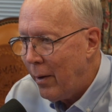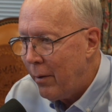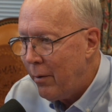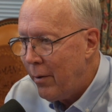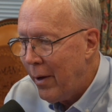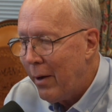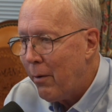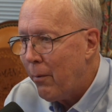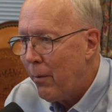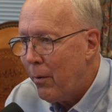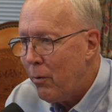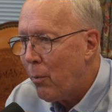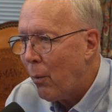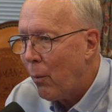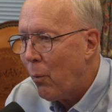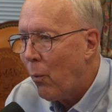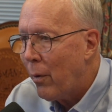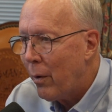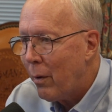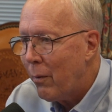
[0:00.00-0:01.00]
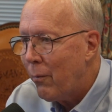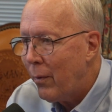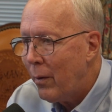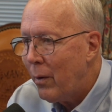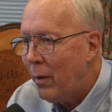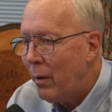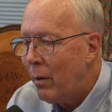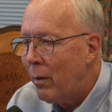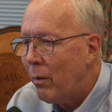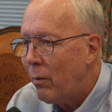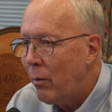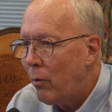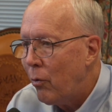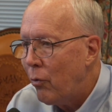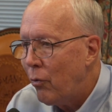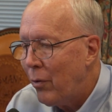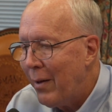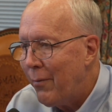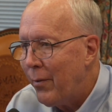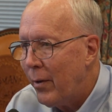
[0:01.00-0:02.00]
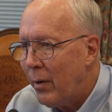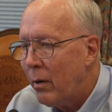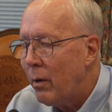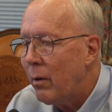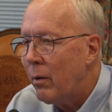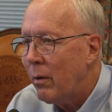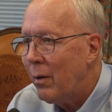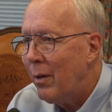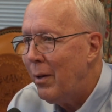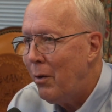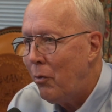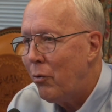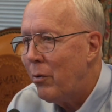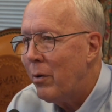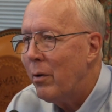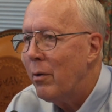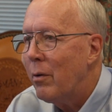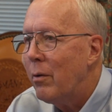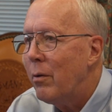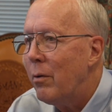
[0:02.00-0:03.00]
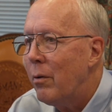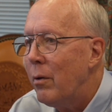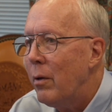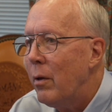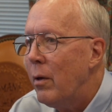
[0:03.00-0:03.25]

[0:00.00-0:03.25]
tanneries were one of the 7 listed